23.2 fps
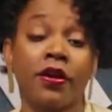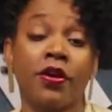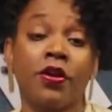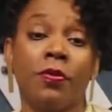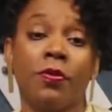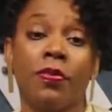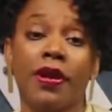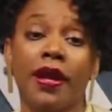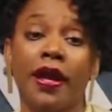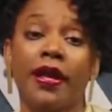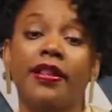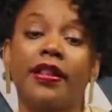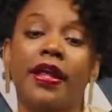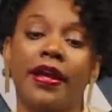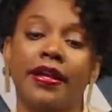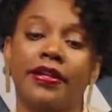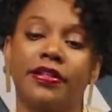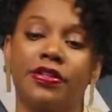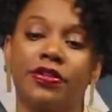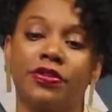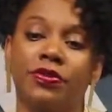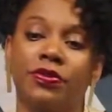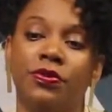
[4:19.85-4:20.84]
But I
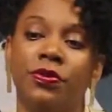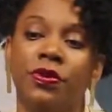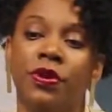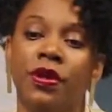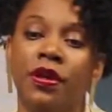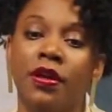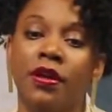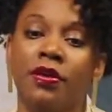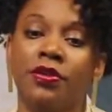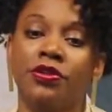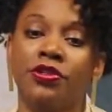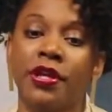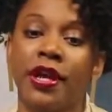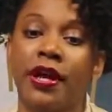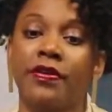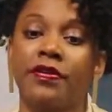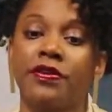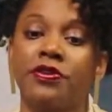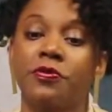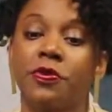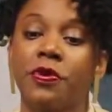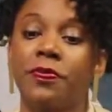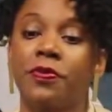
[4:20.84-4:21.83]
like to
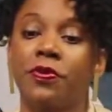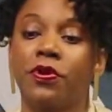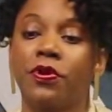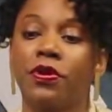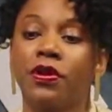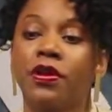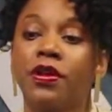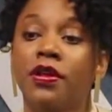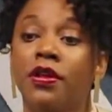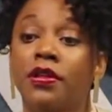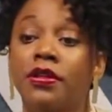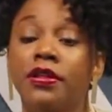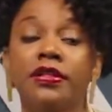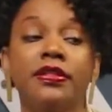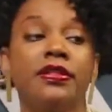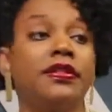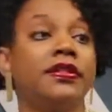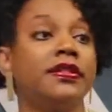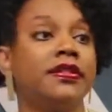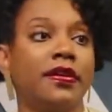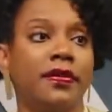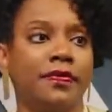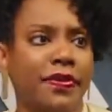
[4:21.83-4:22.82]
challenge people.
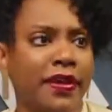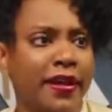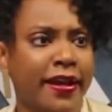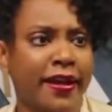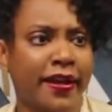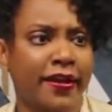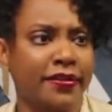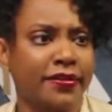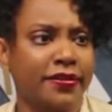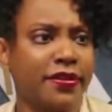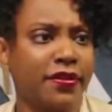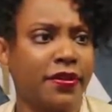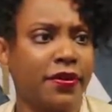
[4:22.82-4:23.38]
Listen to something else. You